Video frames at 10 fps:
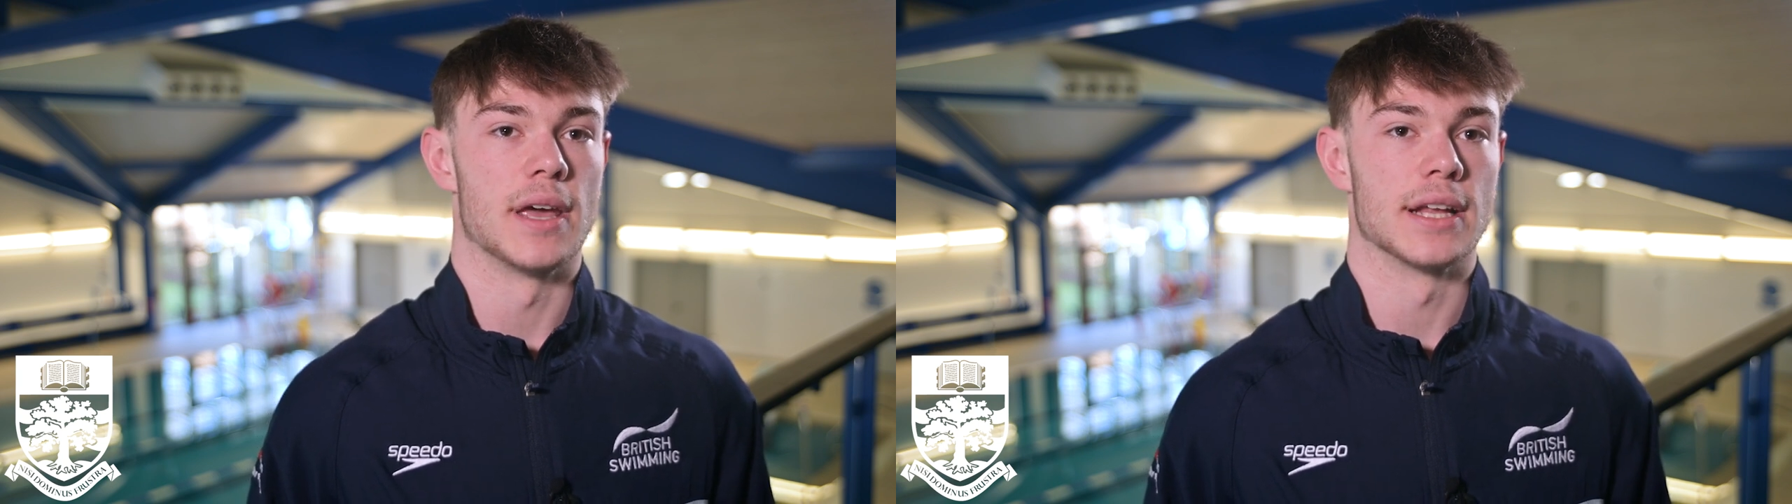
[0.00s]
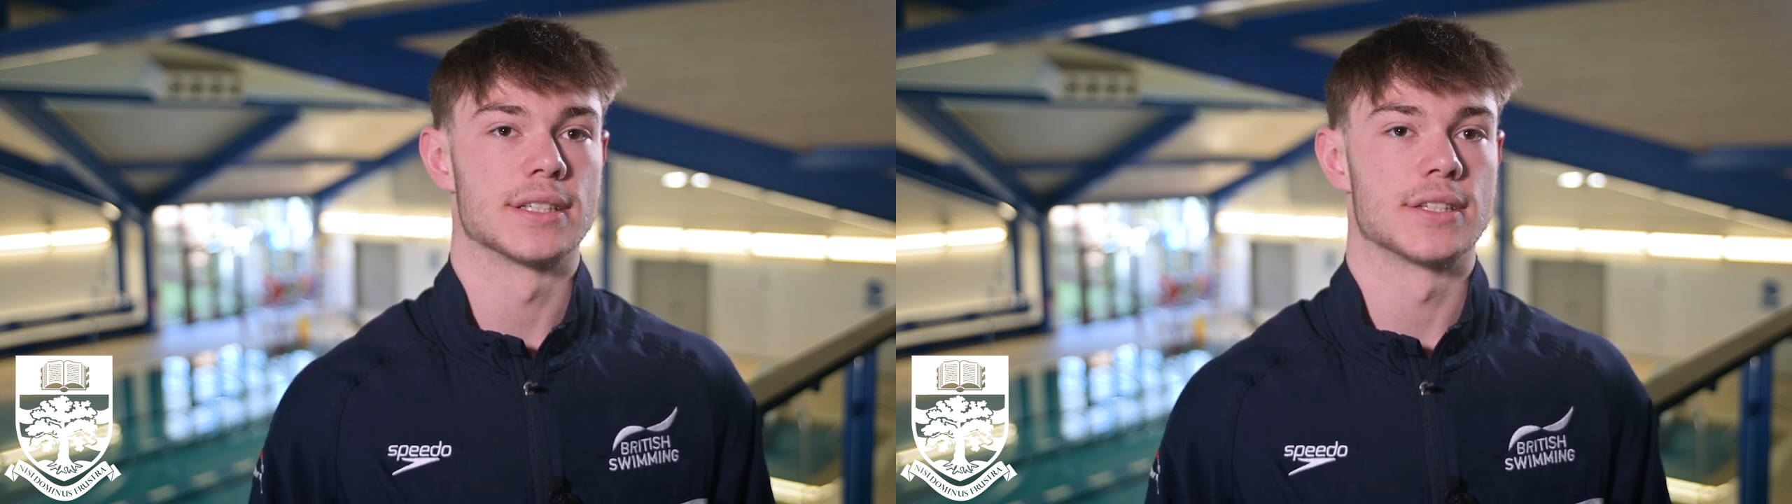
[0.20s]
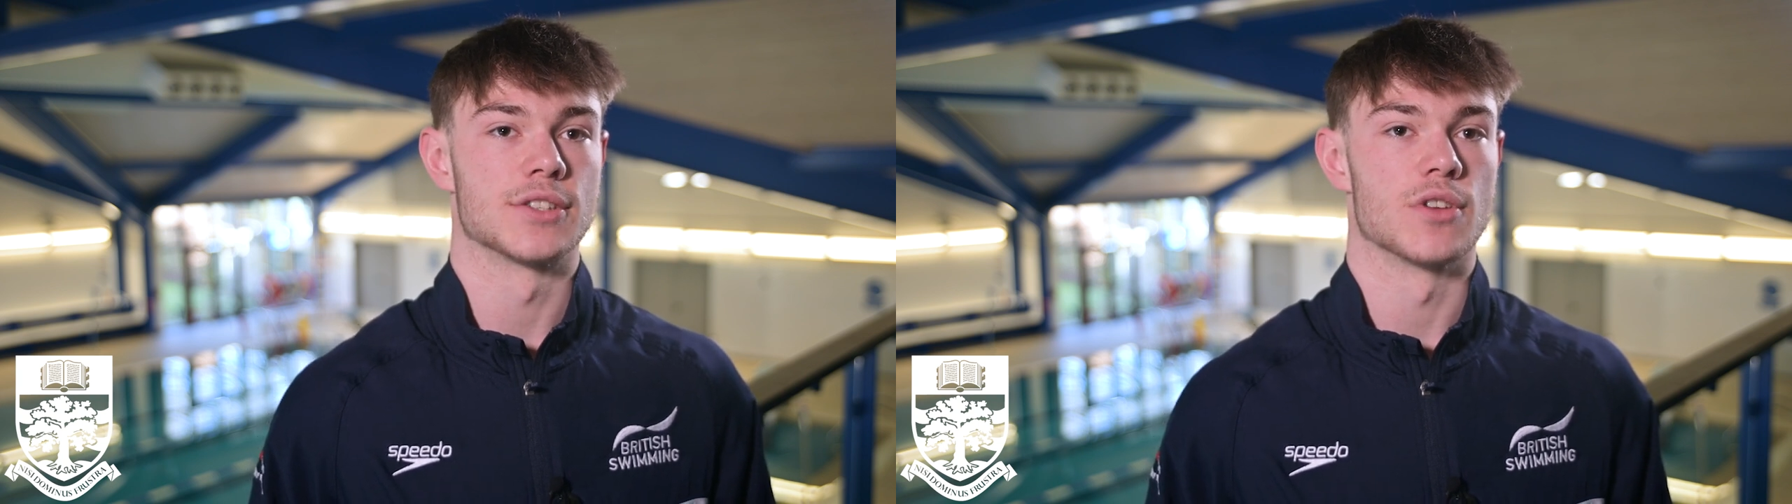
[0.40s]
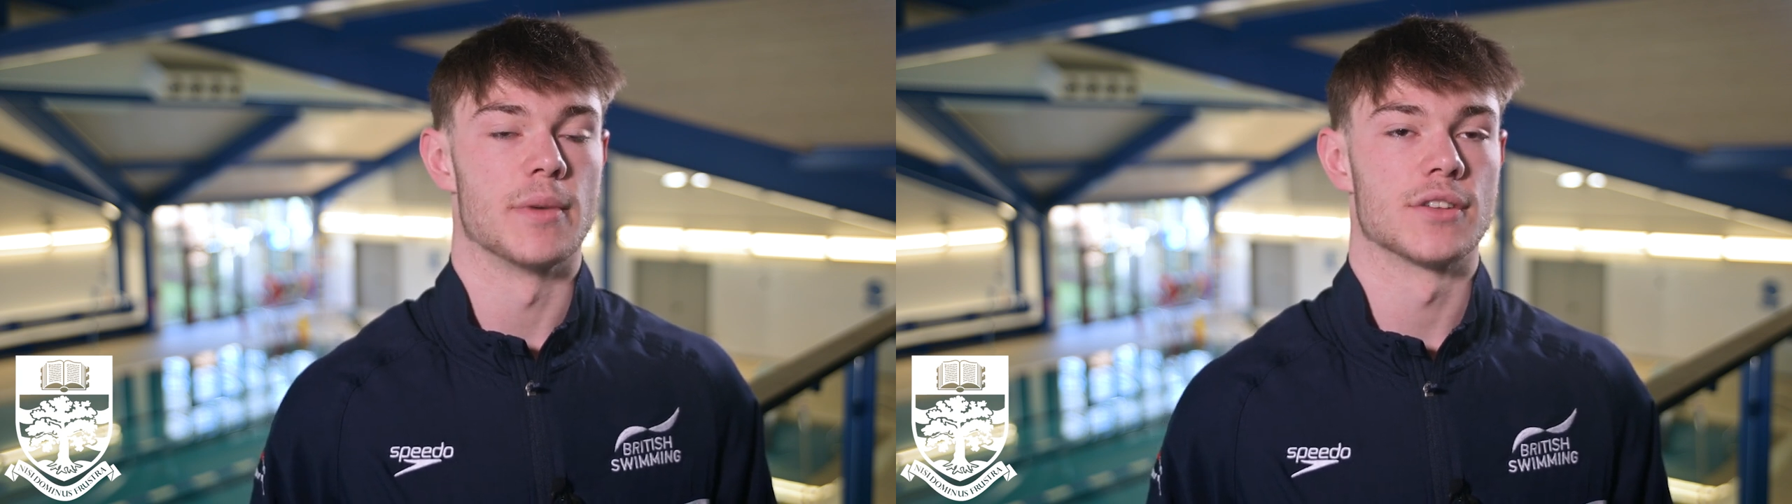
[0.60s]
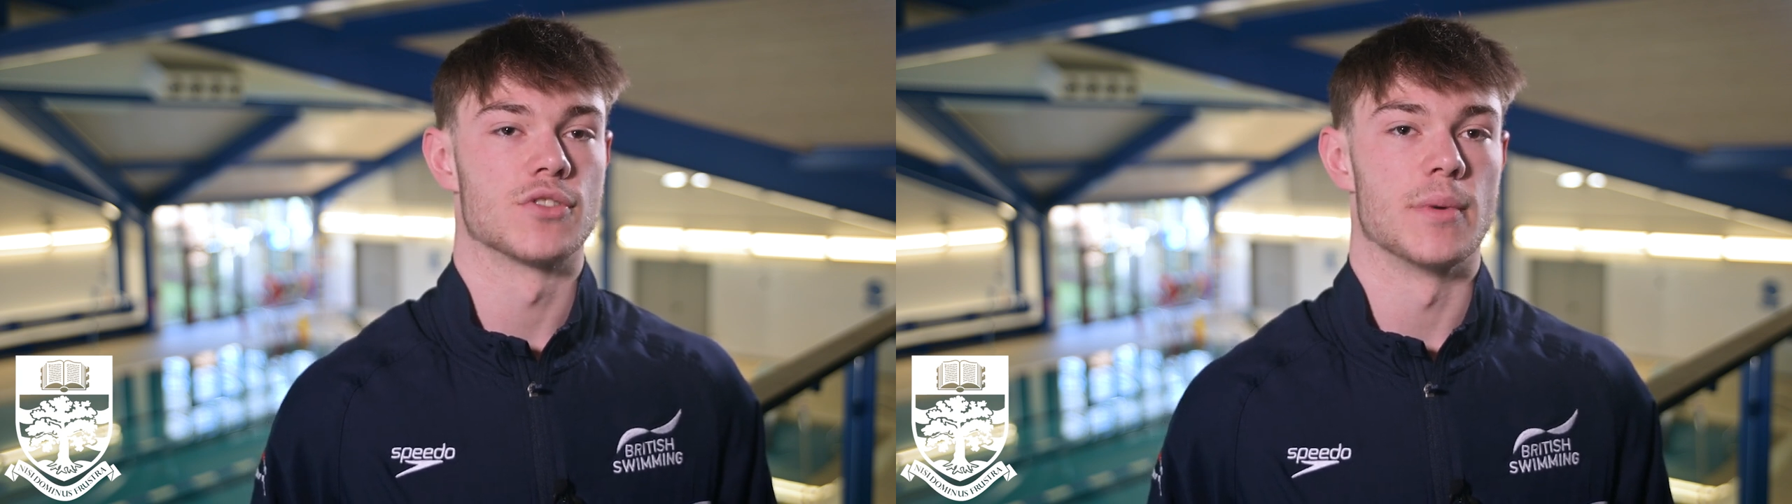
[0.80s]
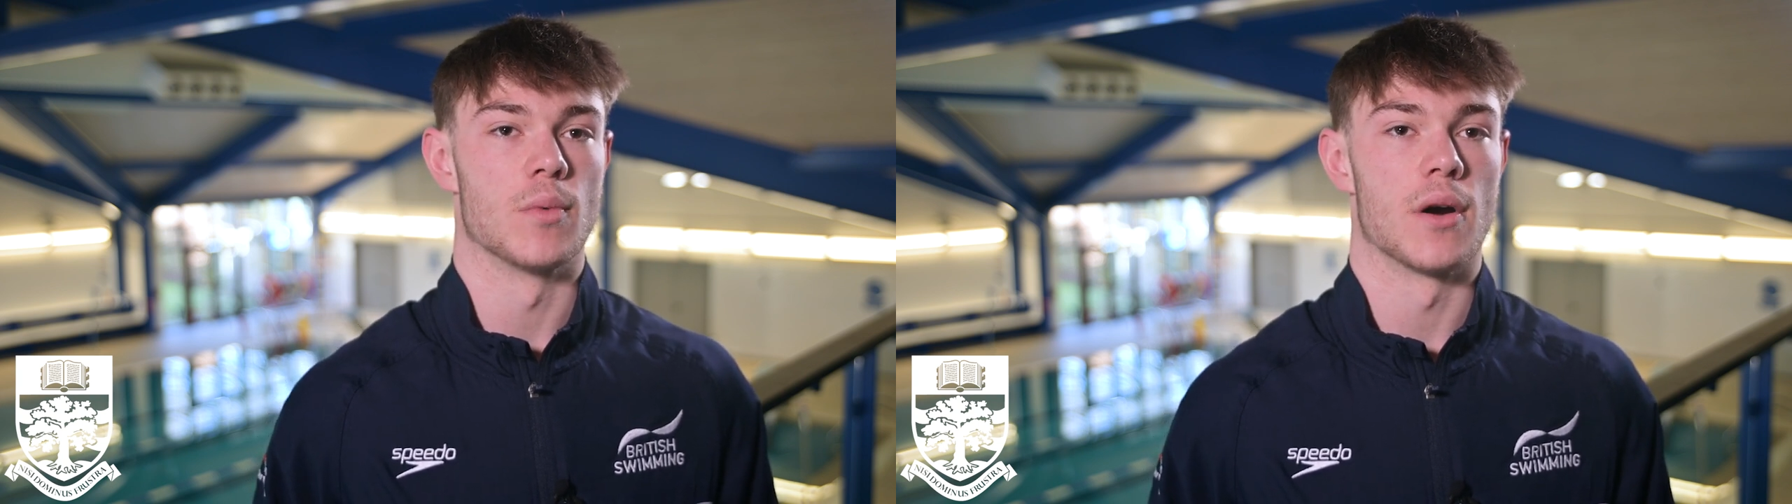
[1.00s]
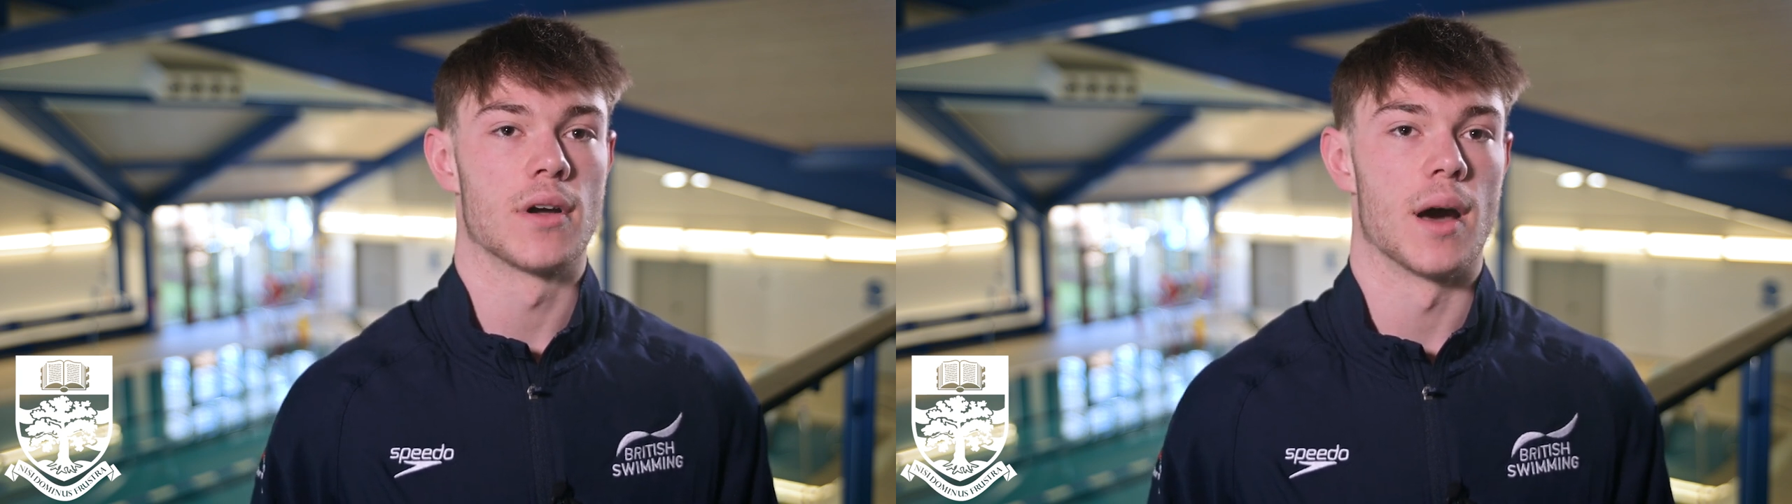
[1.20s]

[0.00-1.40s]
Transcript: picked to swim at the Swimming World